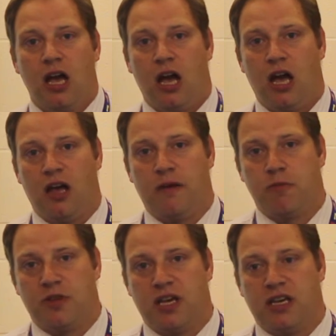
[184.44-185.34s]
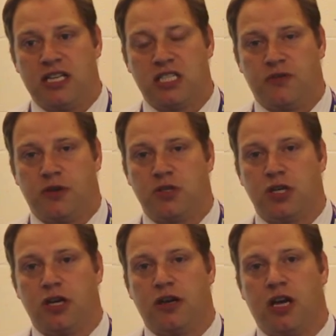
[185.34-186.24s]
where they interviewed
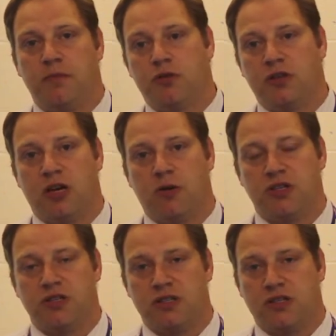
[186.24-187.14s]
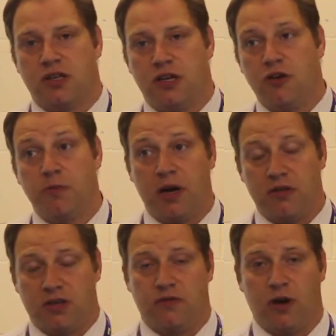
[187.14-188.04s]
her and put their questions to her
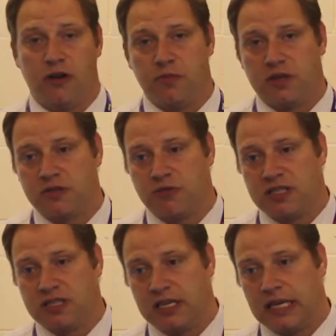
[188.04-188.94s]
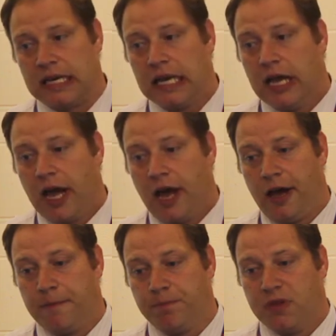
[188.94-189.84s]
about the environment recently.
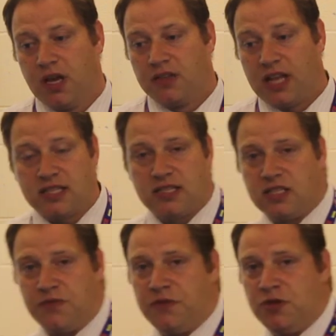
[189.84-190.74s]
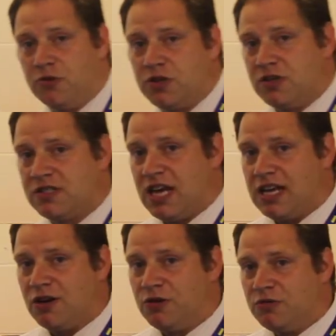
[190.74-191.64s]
That's a 15-year-old girl's
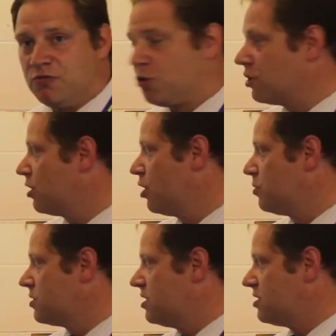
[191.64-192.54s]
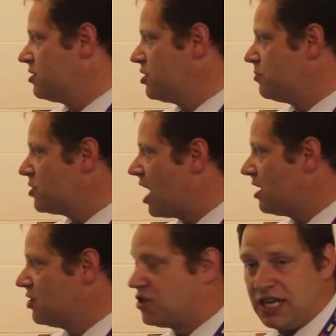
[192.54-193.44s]
take on what a global citizenship
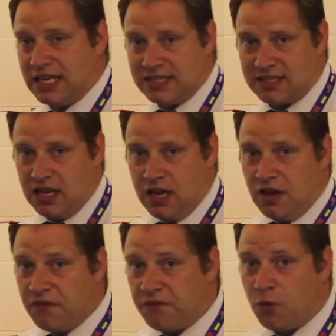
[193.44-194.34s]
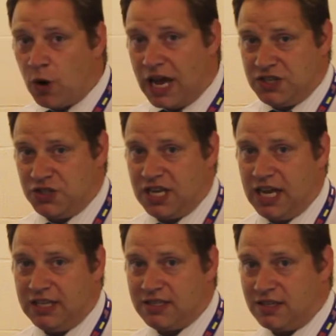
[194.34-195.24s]
challenge is for
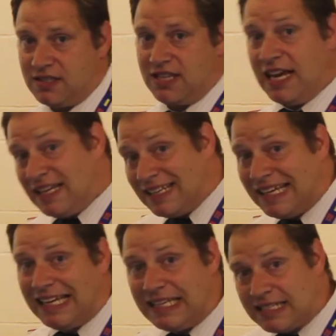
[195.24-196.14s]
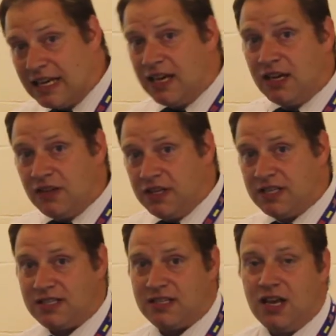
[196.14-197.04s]
educators. They need
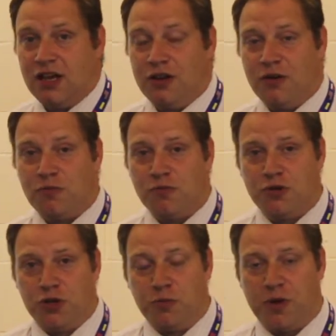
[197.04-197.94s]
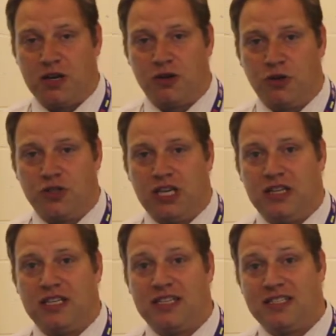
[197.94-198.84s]
this new
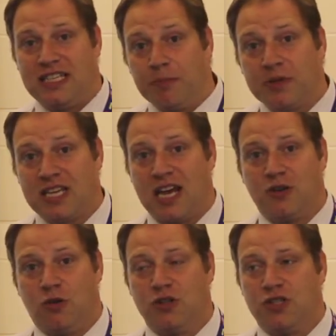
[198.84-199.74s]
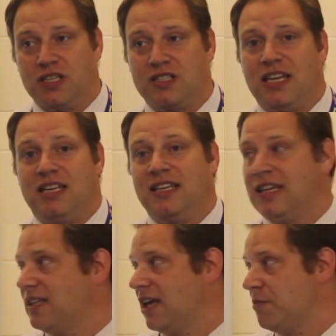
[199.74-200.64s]
pedagogy, these deeper technologies. They
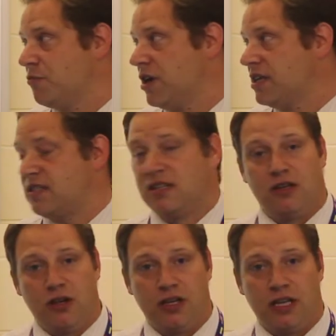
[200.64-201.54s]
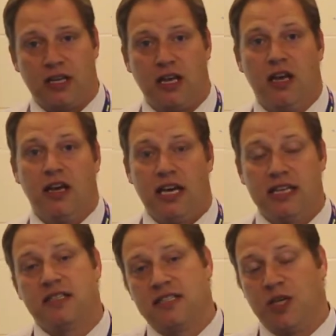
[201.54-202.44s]
need that embraced in learning,
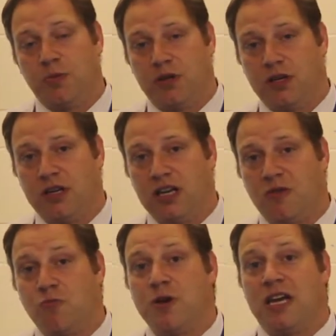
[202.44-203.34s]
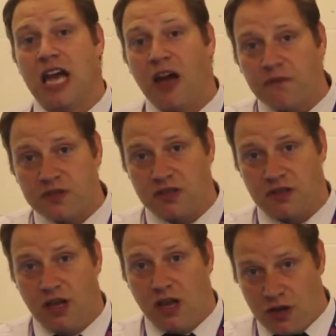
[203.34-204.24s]
into deeper learning, and we have to
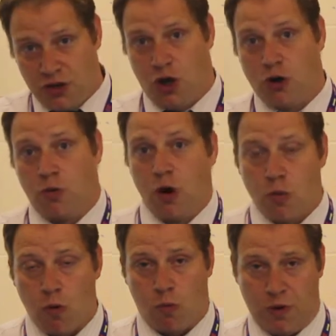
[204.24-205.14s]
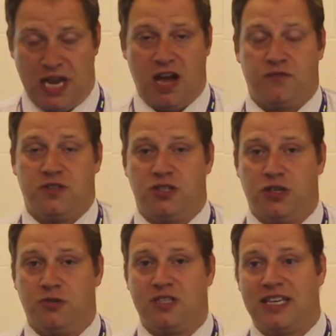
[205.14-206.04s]
know what we have to
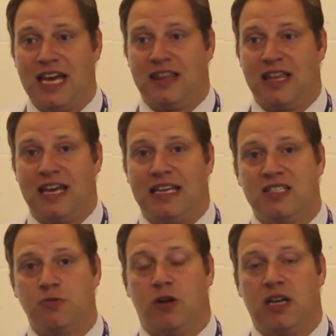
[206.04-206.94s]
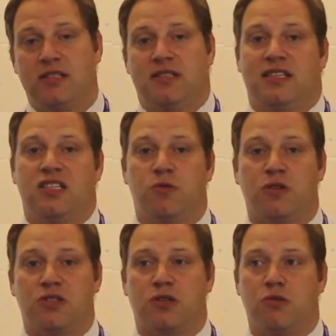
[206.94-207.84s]
do to get that into our lessons, into our
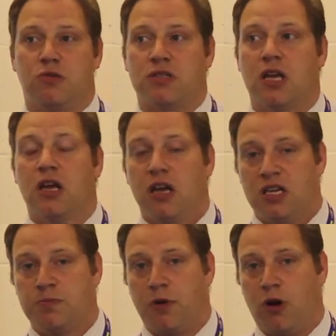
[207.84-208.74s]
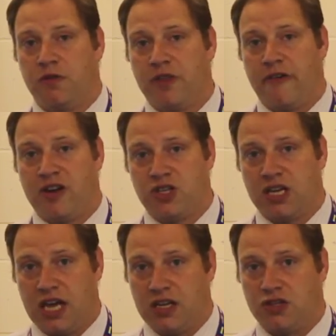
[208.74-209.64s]
schools, as part of their
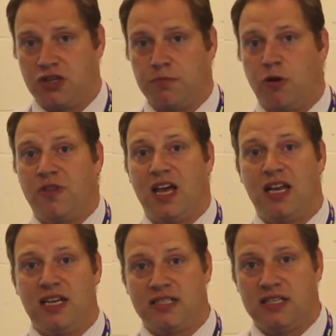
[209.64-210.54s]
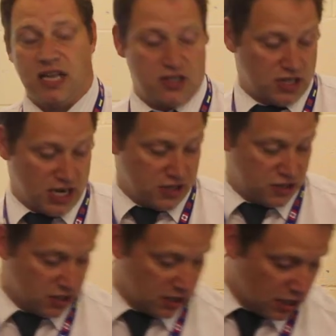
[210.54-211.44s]
education, part of that holistic education.